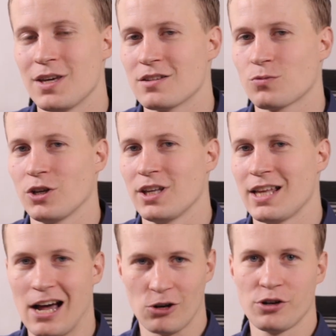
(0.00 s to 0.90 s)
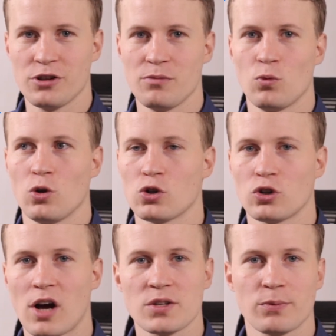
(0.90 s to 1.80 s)
Because really the algorithm will
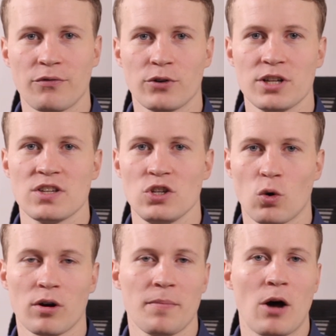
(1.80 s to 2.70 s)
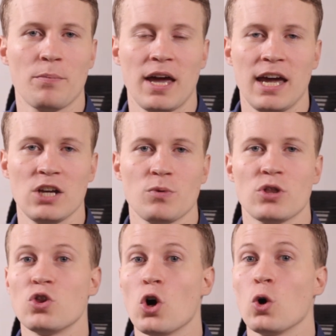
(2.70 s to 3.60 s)
cross-reference your about page
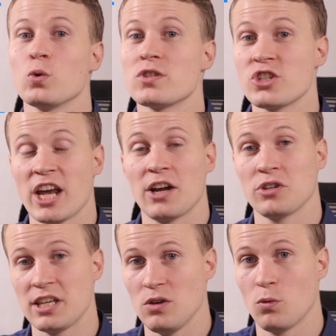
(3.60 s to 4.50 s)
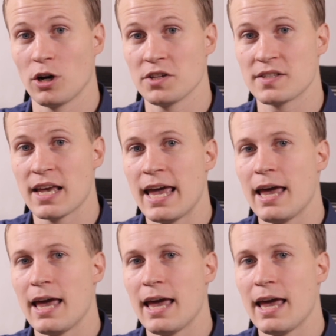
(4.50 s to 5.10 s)
with those channel keywords